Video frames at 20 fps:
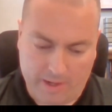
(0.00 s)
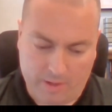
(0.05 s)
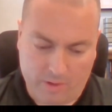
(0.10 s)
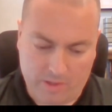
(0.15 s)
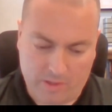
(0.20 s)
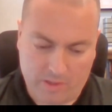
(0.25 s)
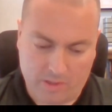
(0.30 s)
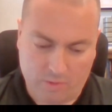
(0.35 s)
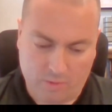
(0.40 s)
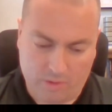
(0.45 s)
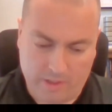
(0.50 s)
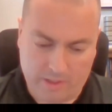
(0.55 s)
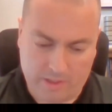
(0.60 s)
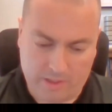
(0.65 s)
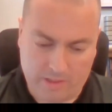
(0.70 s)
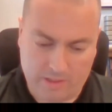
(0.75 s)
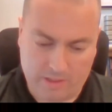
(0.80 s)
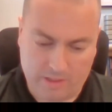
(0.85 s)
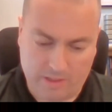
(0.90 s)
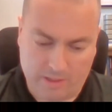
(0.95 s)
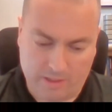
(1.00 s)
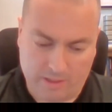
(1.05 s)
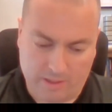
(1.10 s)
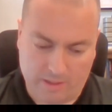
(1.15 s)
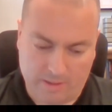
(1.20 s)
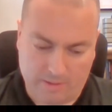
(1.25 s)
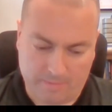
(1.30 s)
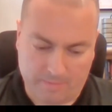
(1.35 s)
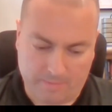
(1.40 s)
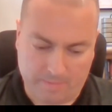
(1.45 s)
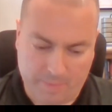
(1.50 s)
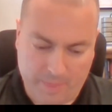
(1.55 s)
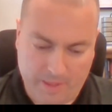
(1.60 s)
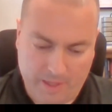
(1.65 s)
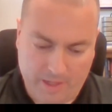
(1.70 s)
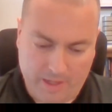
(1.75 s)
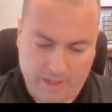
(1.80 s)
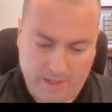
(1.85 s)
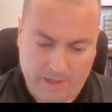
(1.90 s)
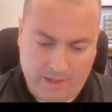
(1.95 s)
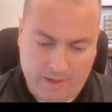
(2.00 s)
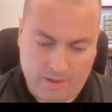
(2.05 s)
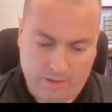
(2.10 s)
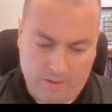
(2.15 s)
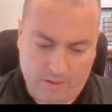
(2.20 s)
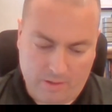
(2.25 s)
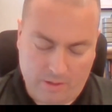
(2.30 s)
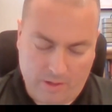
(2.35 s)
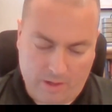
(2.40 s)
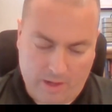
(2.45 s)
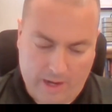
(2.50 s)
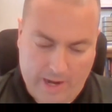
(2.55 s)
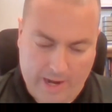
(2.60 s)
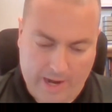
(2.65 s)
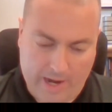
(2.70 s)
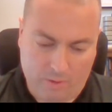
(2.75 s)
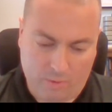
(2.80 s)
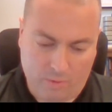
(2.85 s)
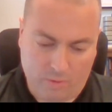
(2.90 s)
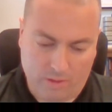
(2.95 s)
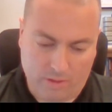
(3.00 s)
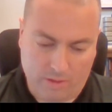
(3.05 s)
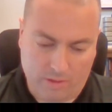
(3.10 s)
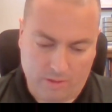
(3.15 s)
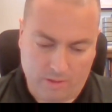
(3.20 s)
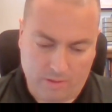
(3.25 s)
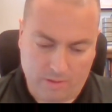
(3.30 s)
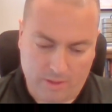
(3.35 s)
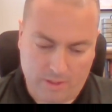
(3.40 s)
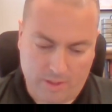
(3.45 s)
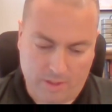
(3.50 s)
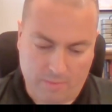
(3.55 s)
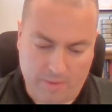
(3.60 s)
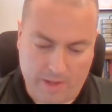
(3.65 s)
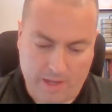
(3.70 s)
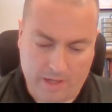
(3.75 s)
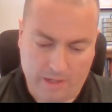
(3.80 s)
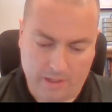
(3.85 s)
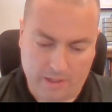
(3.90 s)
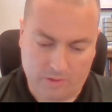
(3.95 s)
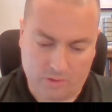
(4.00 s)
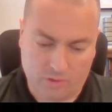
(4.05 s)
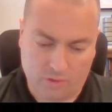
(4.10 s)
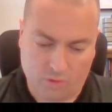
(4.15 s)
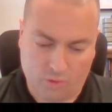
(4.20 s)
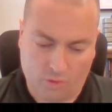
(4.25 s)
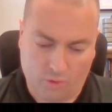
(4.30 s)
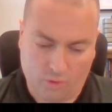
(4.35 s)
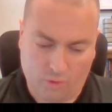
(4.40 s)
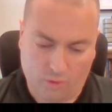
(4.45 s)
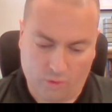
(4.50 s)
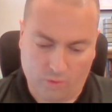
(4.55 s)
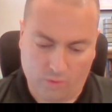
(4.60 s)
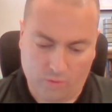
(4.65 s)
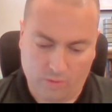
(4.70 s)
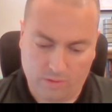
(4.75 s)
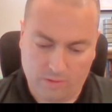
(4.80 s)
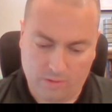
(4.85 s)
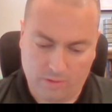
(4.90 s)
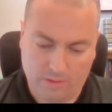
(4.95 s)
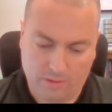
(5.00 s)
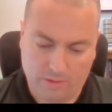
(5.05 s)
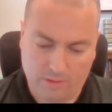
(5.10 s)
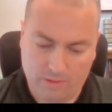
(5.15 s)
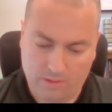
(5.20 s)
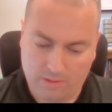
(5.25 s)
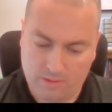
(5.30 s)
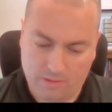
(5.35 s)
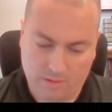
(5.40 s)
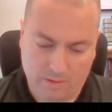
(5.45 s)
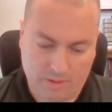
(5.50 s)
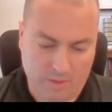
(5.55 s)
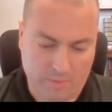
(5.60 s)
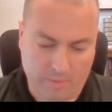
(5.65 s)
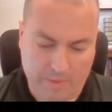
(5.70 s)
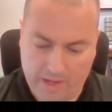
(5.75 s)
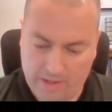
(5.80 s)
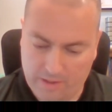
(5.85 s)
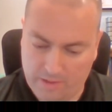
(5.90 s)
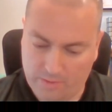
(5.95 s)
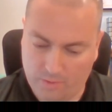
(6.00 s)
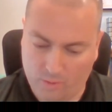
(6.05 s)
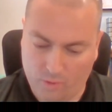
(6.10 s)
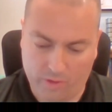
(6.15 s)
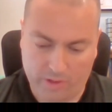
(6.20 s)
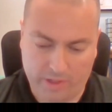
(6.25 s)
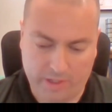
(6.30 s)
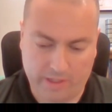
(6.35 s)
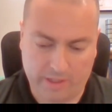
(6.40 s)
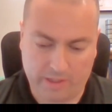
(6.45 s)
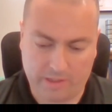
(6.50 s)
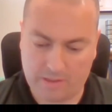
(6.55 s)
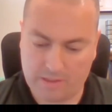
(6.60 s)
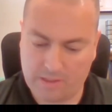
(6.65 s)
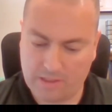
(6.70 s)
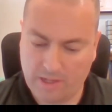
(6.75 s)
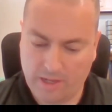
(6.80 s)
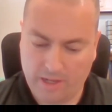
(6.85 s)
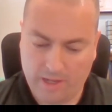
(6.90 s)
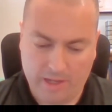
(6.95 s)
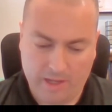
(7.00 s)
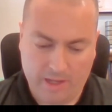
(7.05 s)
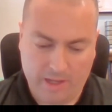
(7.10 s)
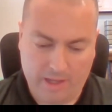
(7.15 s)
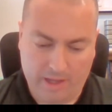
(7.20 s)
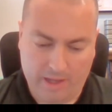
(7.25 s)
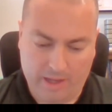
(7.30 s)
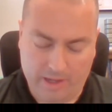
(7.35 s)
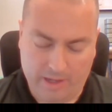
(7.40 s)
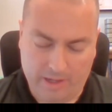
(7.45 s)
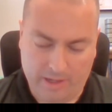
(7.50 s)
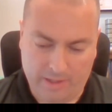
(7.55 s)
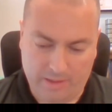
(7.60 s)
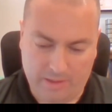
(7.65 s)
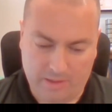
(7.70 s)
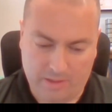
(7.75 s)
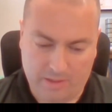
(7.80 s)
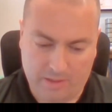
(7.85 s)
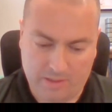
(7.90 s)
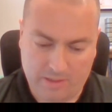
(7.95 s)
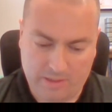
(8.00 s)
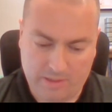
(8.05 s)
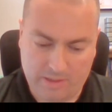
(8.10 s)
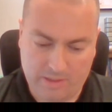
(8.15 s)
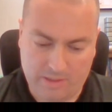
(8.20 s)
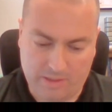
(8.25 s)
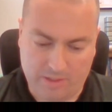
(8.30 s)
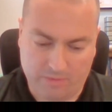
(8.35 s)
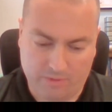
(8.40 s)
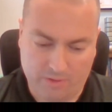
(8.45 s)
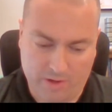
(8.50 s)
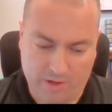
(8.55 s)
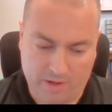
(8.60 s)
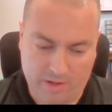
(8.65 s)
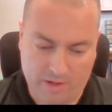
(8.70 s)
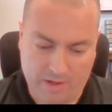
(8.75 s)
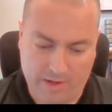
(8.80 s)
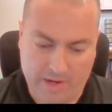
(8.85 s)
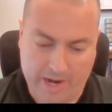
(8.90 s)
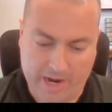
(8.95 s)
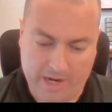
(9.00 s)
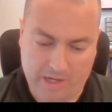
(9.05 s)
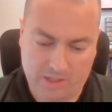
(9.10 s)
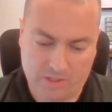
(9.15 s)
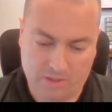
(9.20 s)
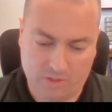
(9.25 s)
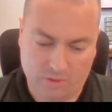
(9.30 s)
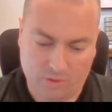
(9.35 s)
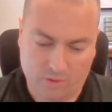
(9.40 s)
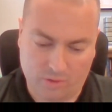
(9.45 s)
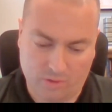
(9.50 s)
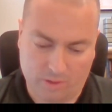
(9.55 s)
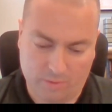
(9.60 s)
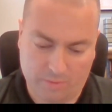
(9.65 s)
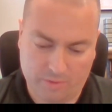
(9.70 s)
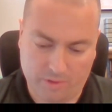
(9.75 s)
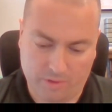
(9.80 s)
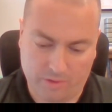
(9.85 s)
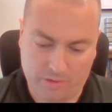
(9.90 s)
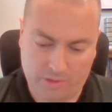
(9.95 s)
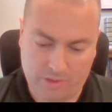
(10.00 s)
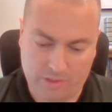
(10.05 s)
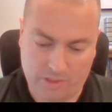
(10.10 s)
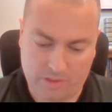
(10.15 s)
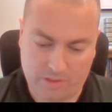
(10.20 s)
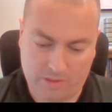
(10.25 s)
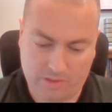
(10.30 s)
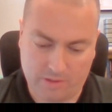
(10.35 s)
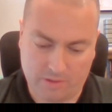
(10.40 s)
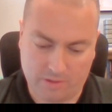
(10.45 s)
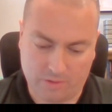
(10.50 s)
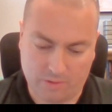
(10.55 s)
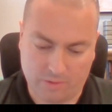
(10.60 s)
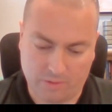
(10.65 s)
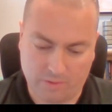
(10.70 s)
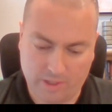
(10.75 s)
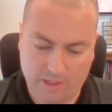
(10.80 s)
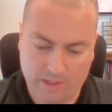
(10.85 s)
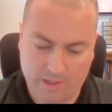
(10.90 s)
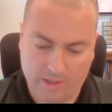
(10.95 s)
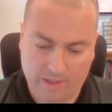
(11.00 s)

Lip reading: question was, how were command and control, command authorities, and different national approaches to